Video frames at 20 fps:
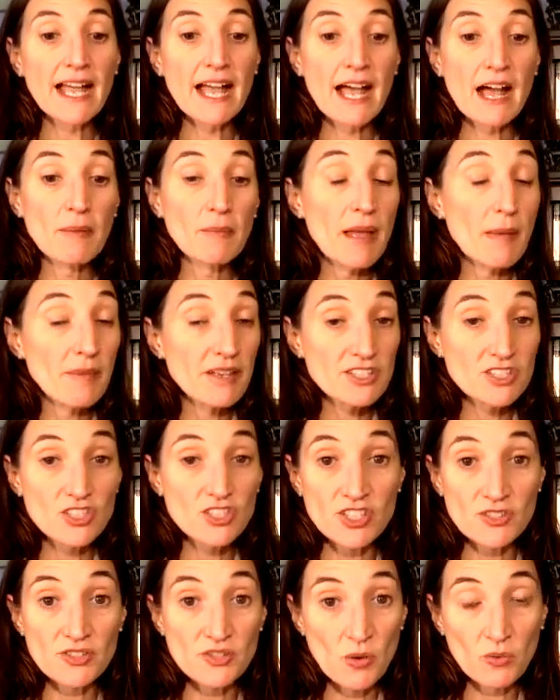Um, M S
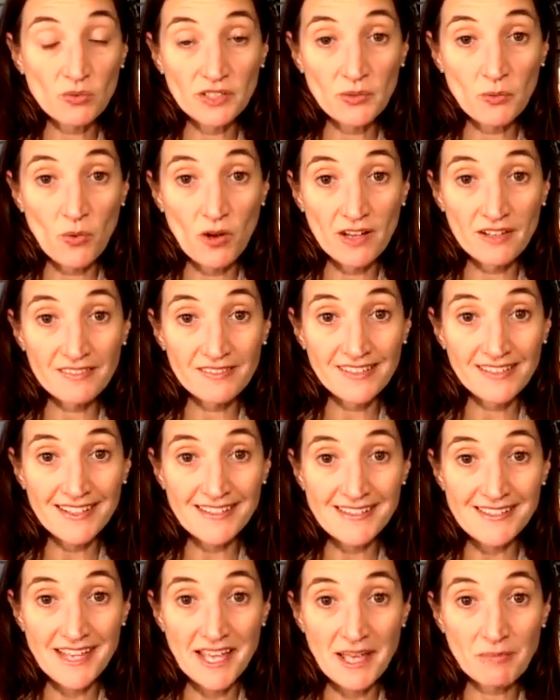G is only one
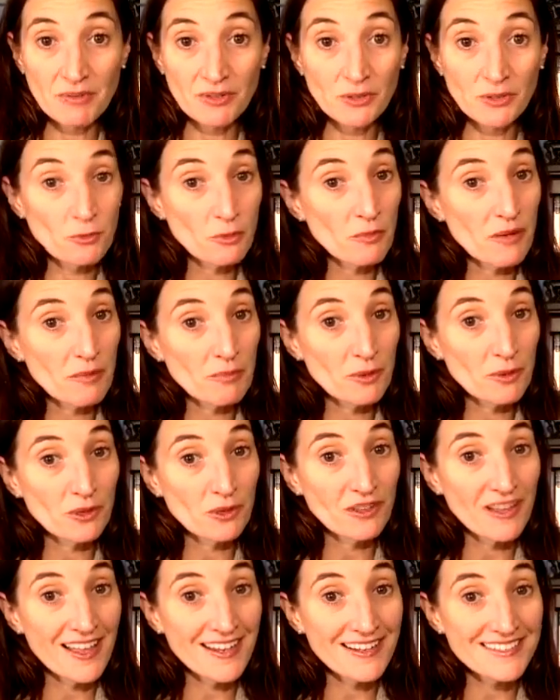example. And remember, a
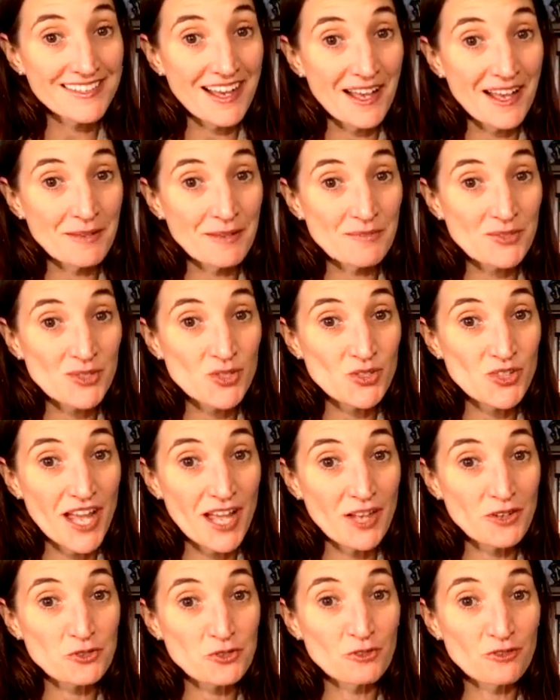lot of times
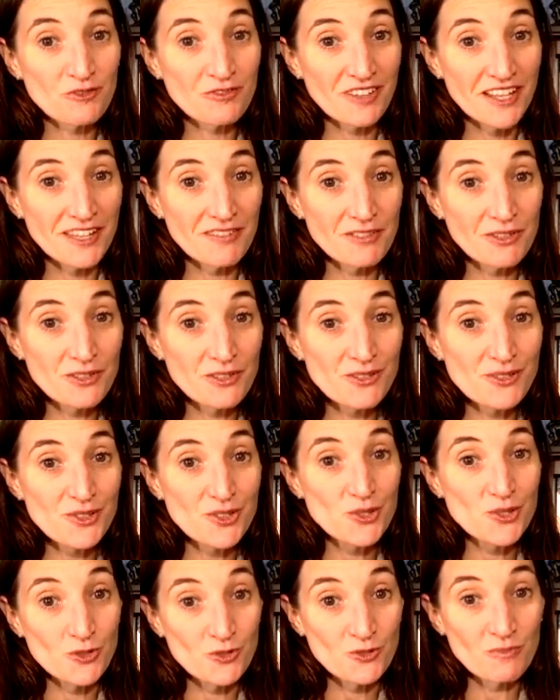natural
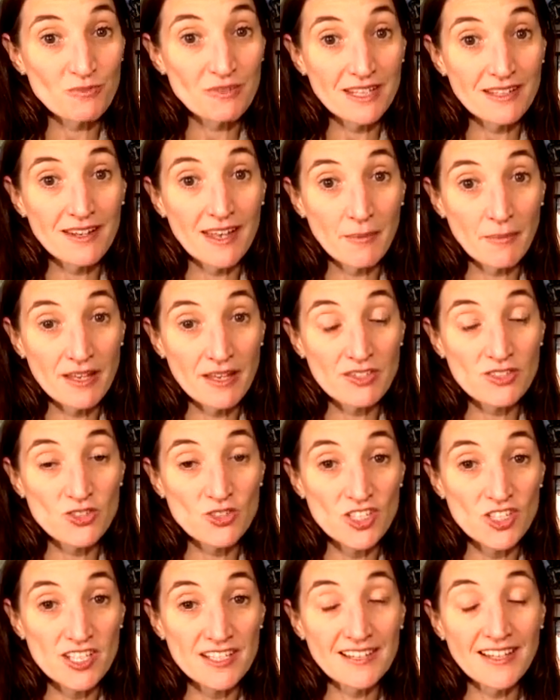flavors do mean M S
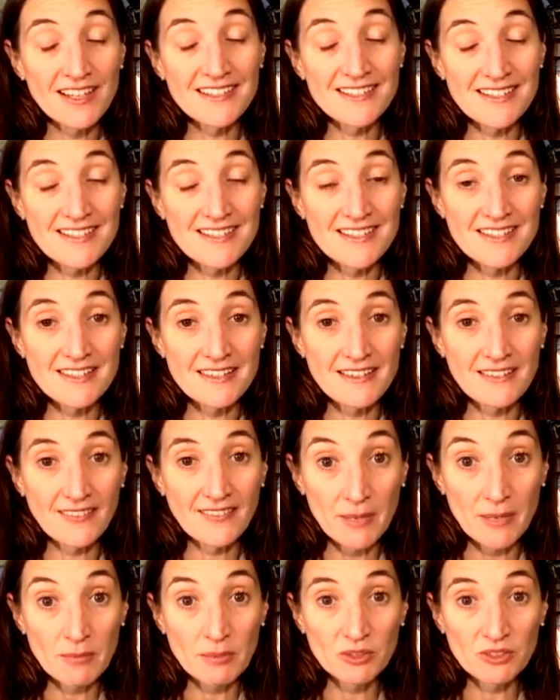G unless it's
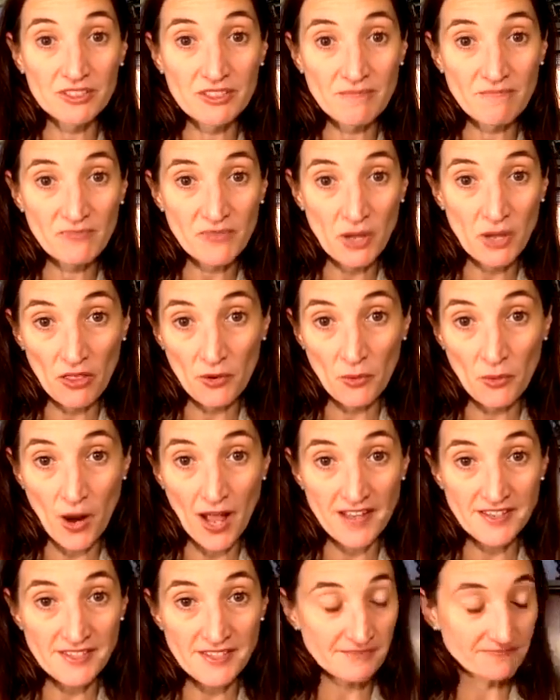labeled
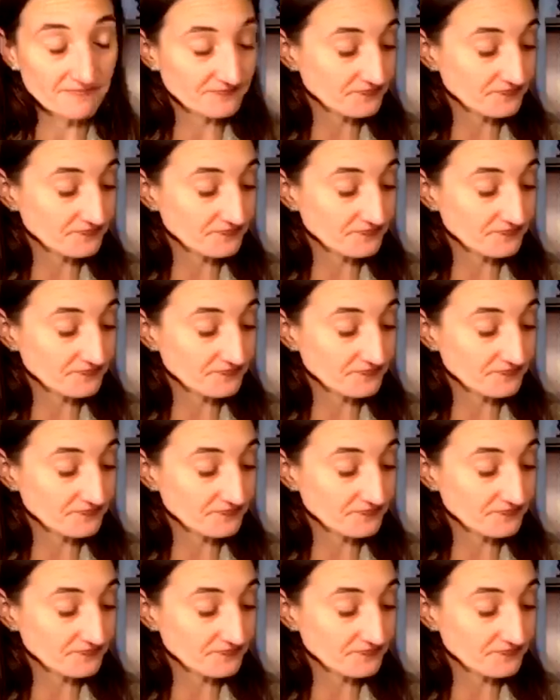otherwise.